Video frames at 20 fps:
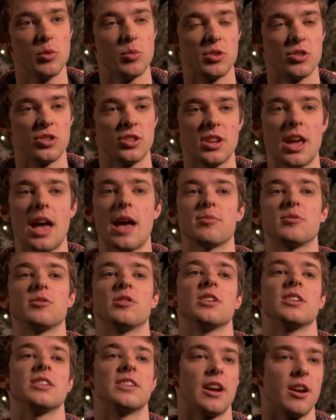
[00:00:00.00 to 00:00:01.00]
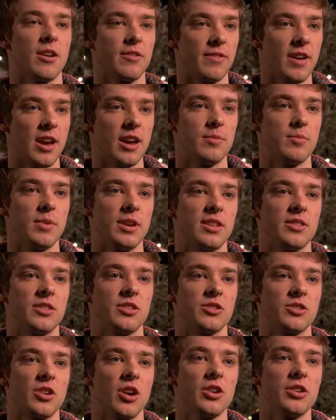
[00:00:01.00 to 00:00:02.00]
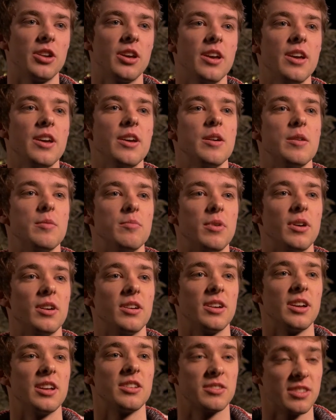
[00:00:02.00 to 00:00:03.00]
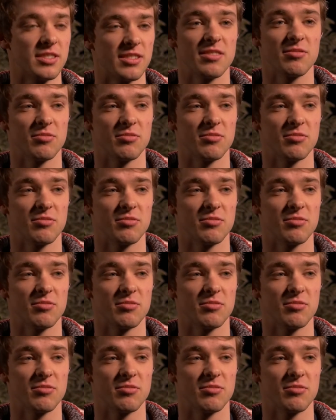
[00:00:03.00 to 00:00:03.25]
which absolutely terrified me at the start. But it's